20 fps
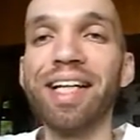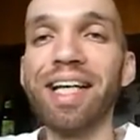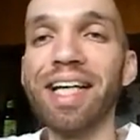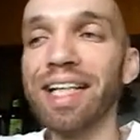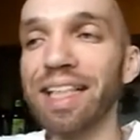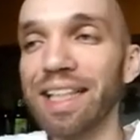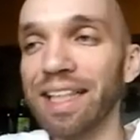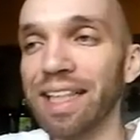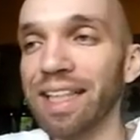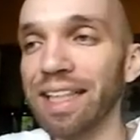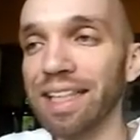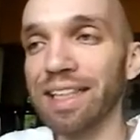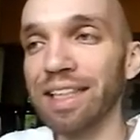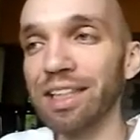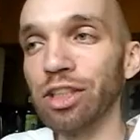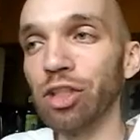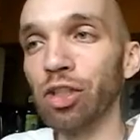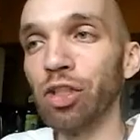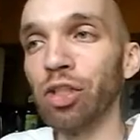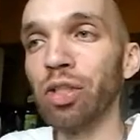in
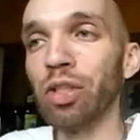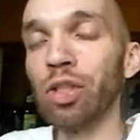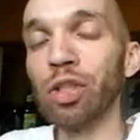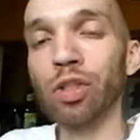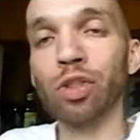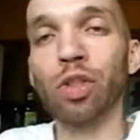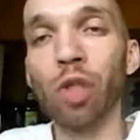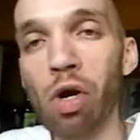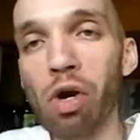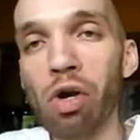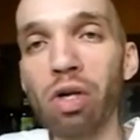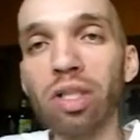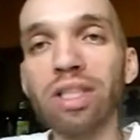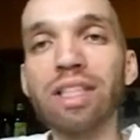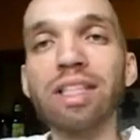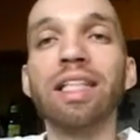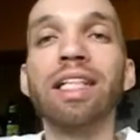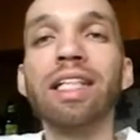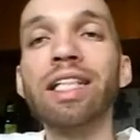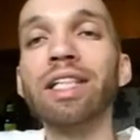his
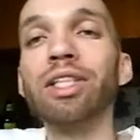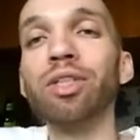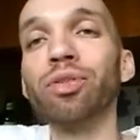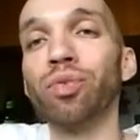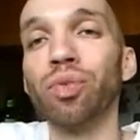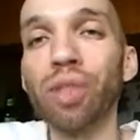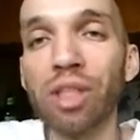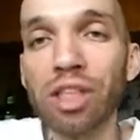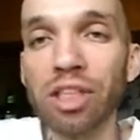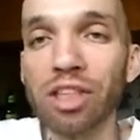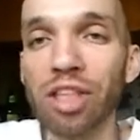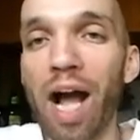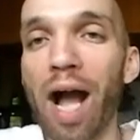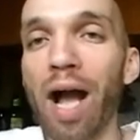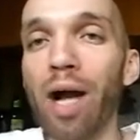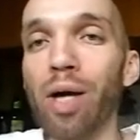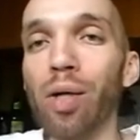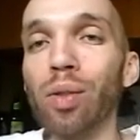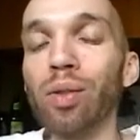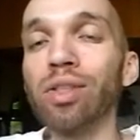songs and in his
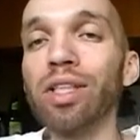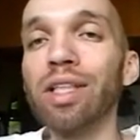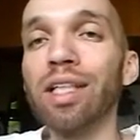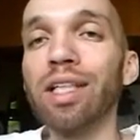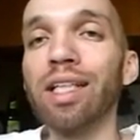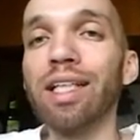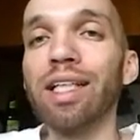freestyles,